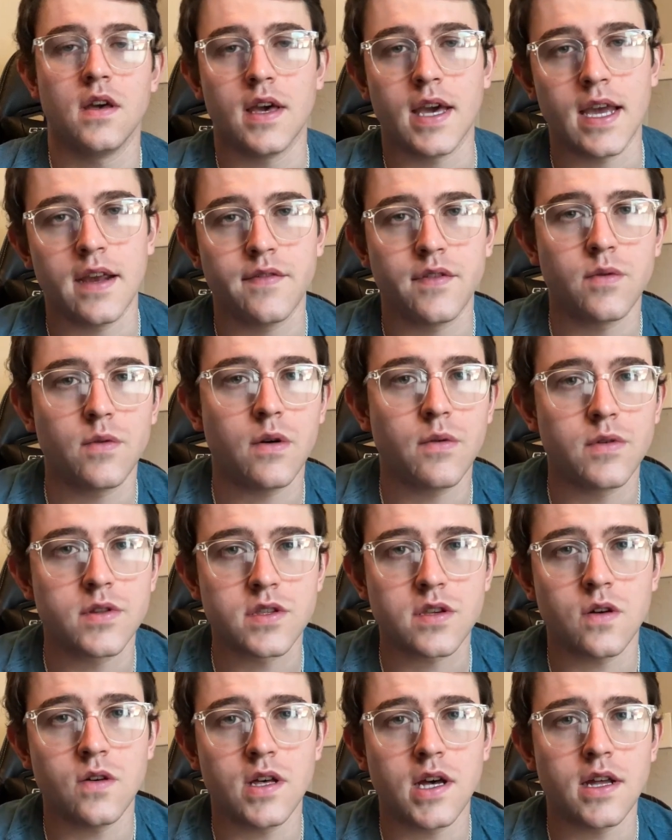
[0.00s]
Hey everyone, what's
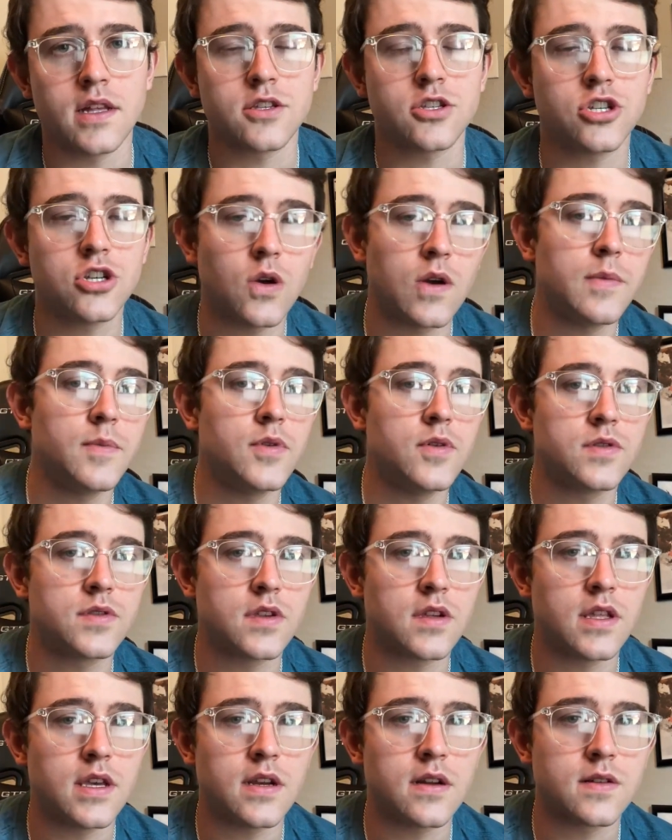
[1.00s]
going on? It's Joey
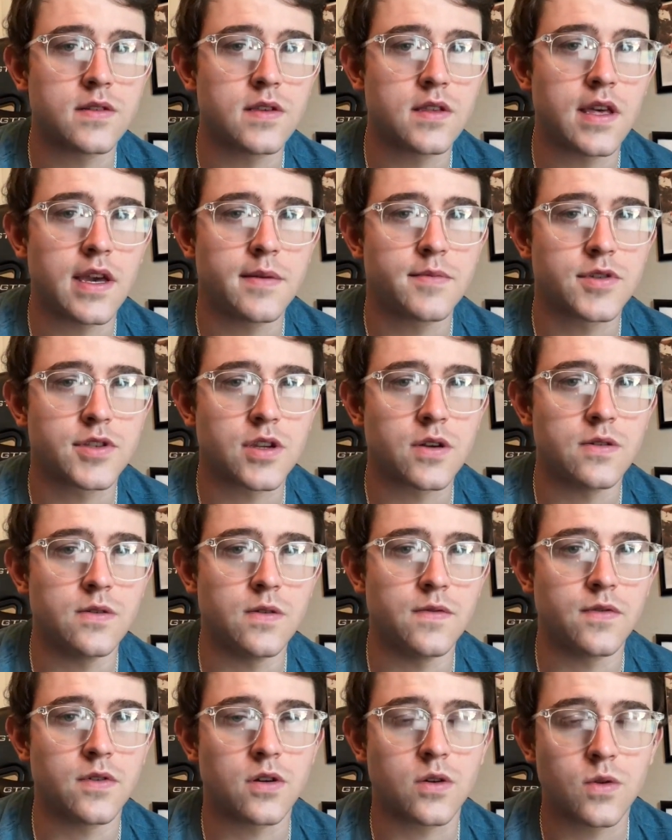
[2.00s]
Boosted here, and today I'm just going
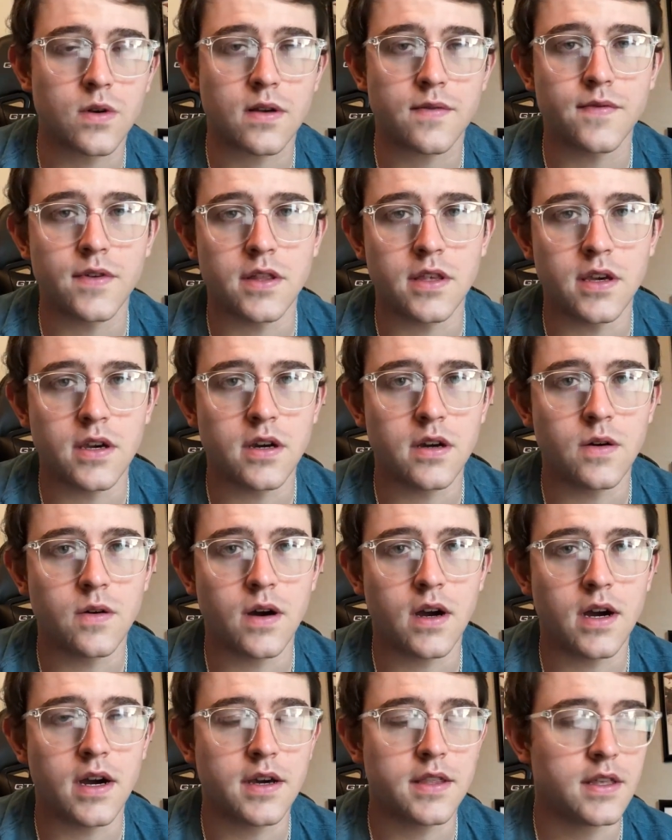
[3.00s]
over a quick video
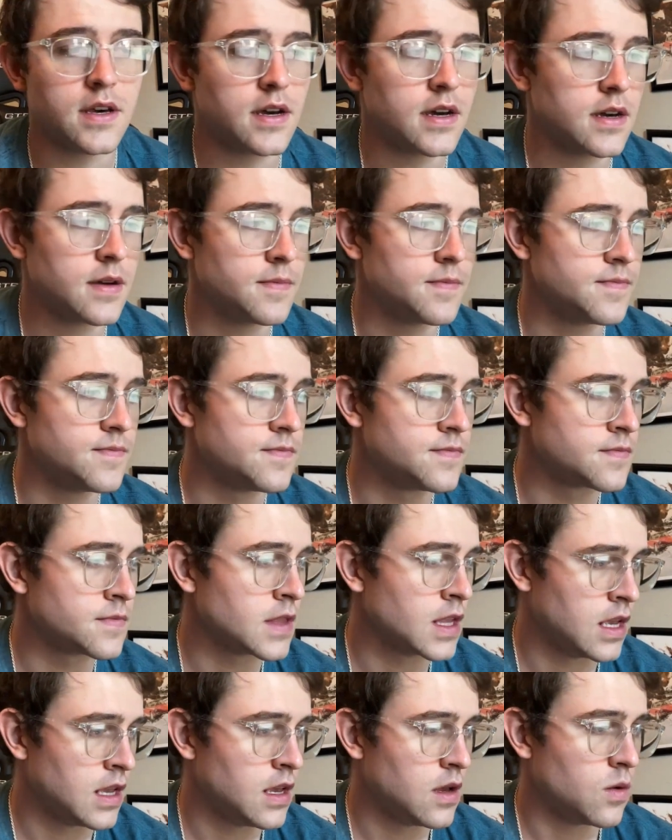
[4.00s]
on
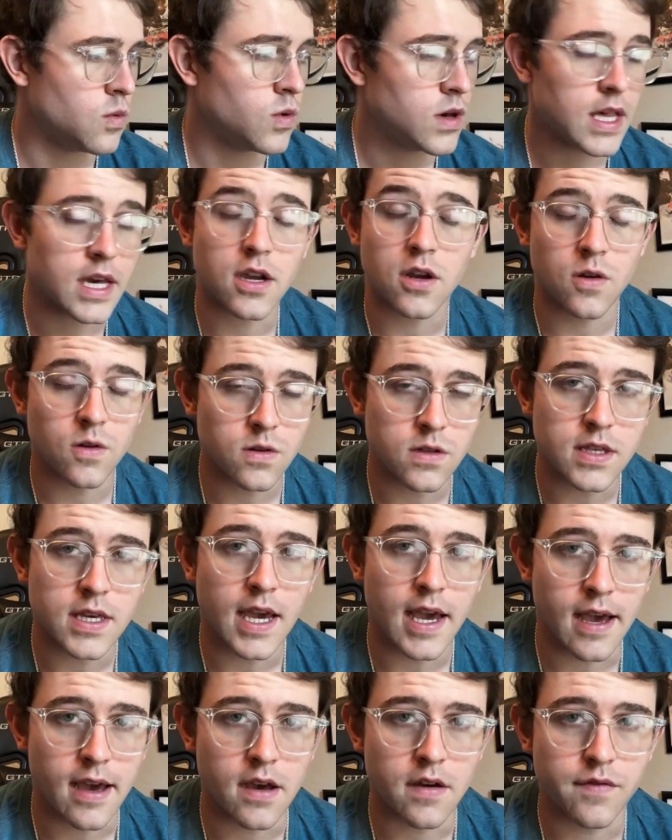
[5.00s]
what I currently
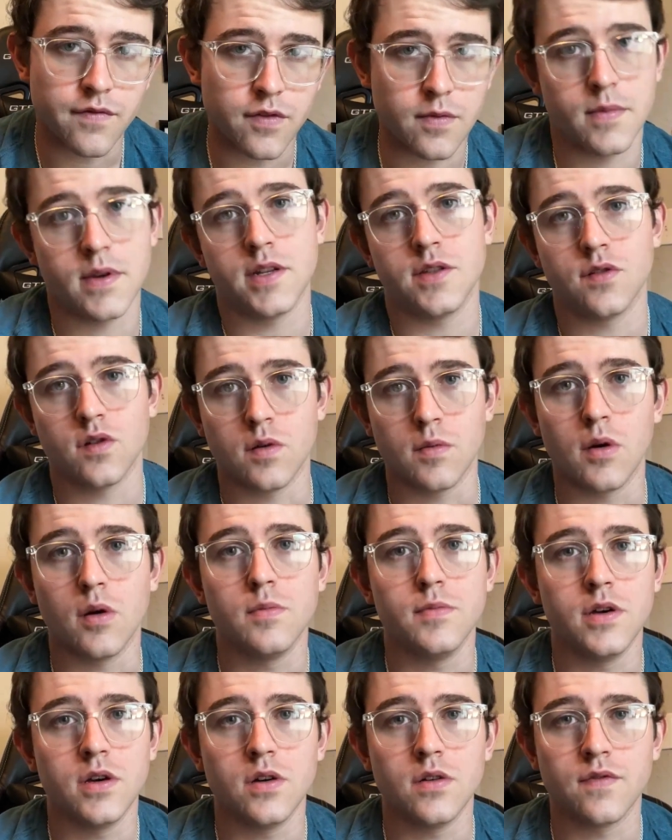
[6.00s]
have for my turbo
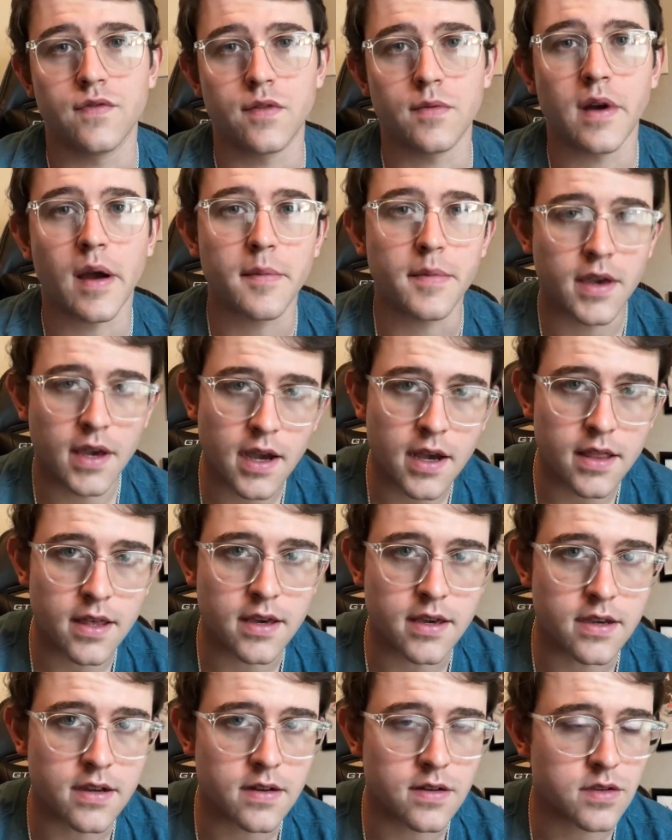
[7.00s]
build for my Miata
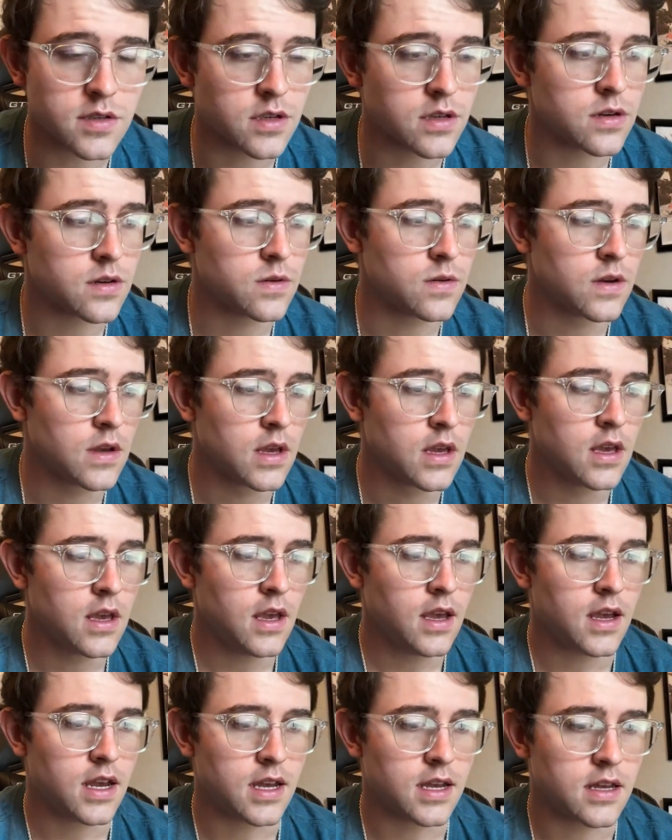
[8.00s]
here. So
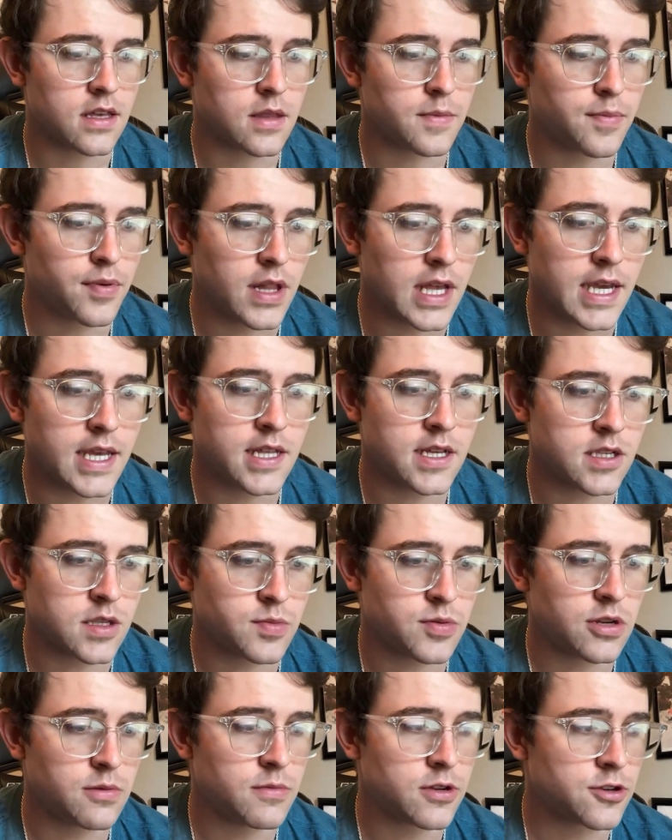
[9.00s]
the plan is
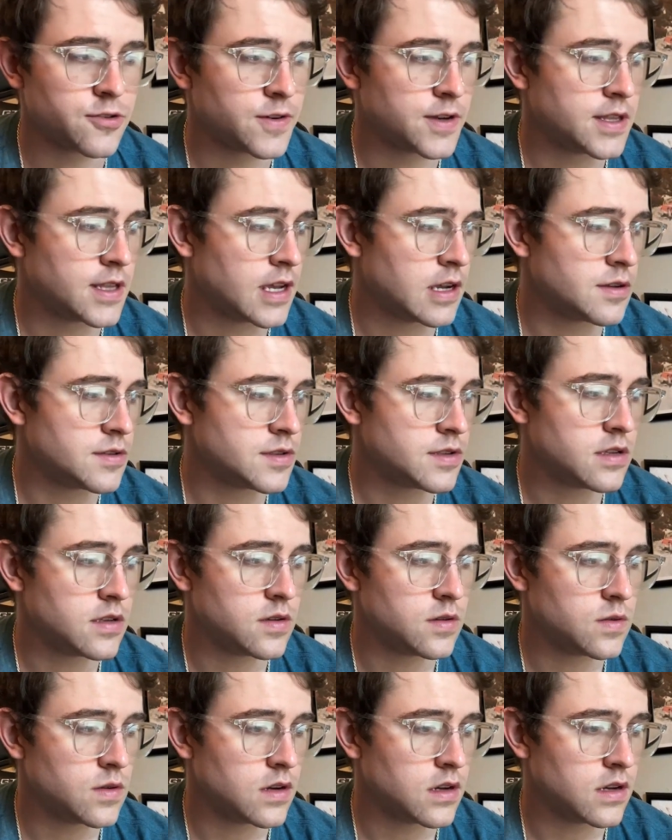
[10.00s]
pretty much right now is
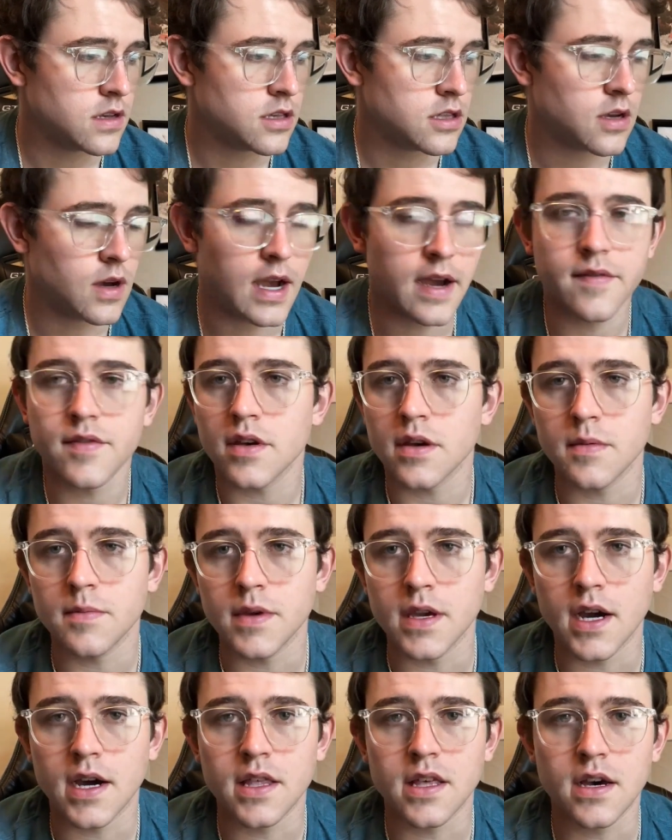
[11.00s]
to have the
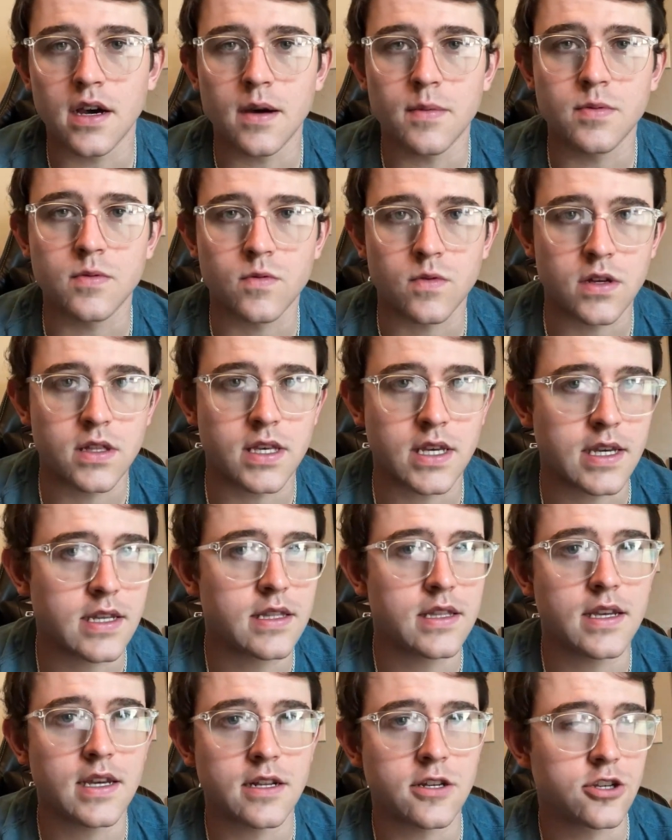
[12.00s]
Miata up and running, get
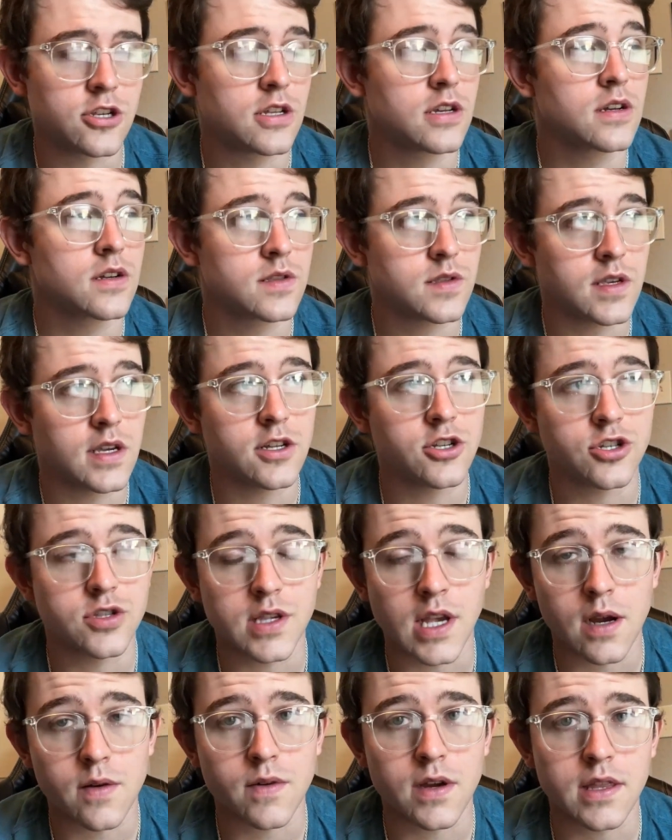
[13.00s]
the engine, because the engine's
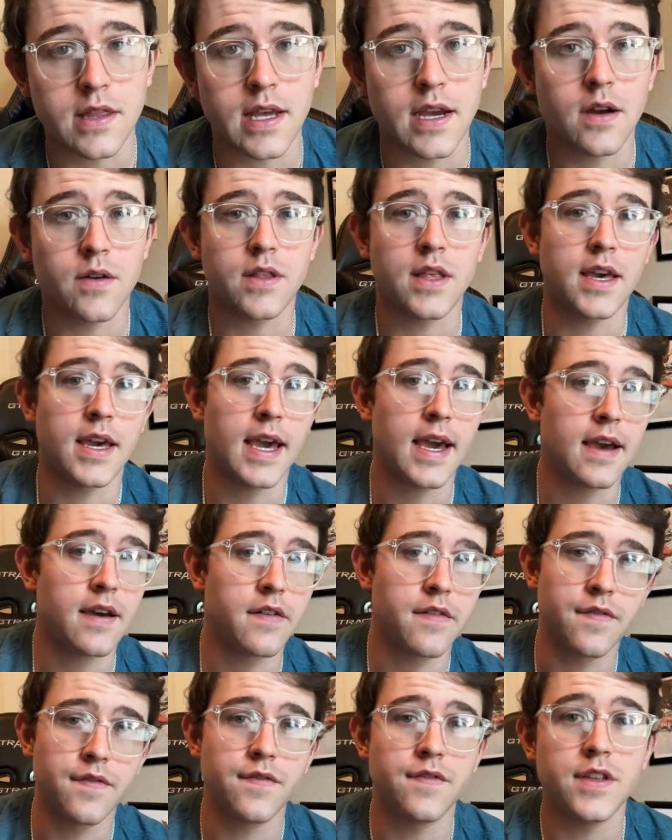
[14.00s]
out right now, and I
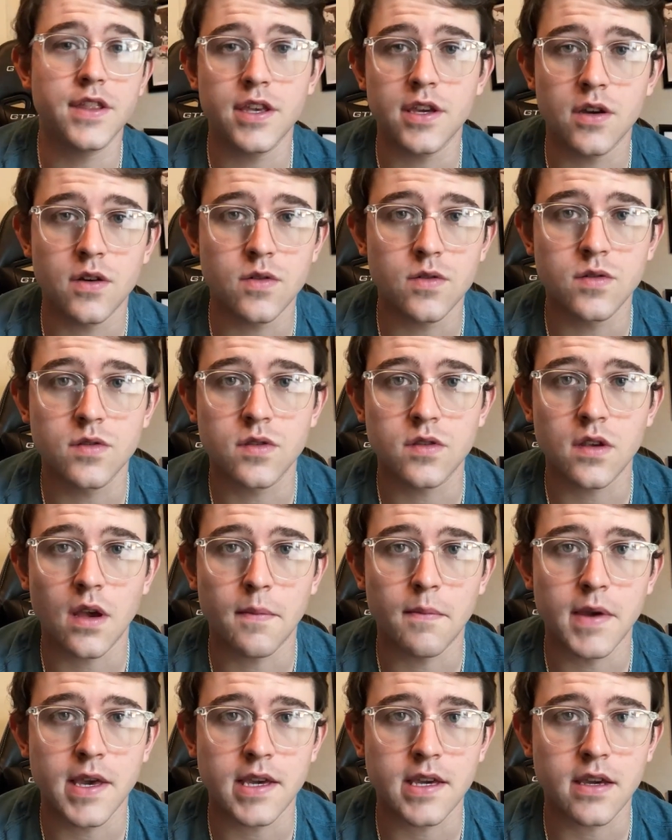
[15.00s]
have videos I'm
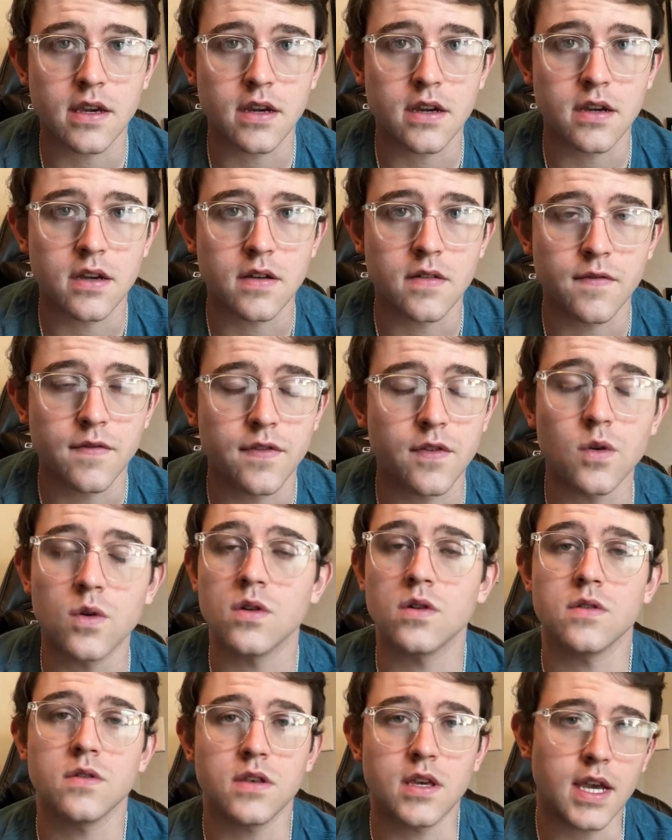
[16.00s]
making
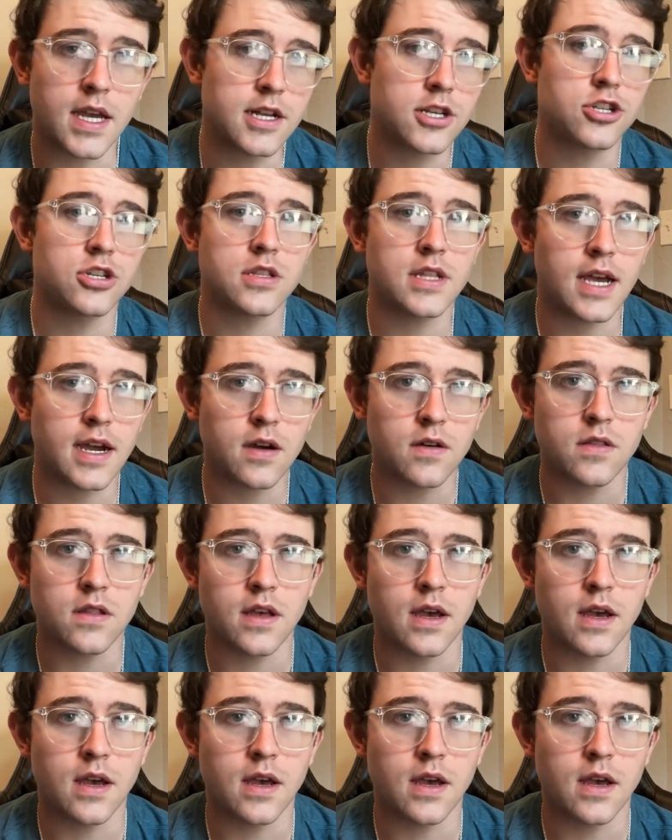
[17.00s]
for the engine out.